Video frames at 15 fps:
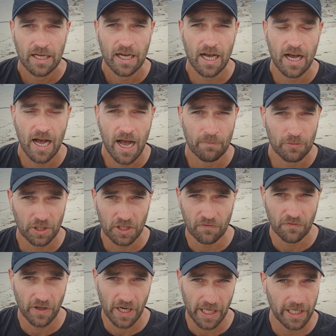I'm not
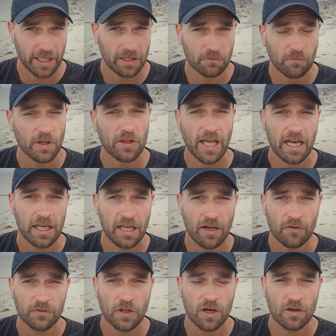affiliated with any
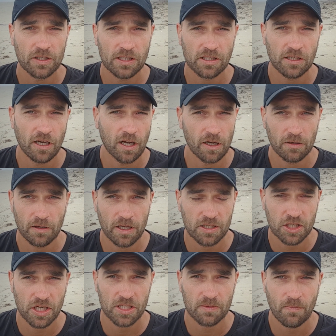of those, it's
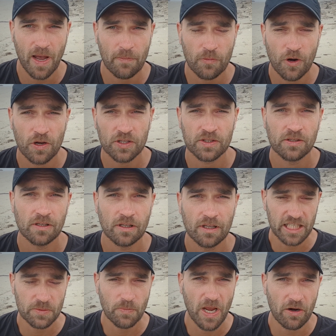just my personal
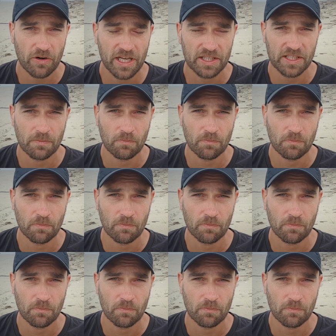experience and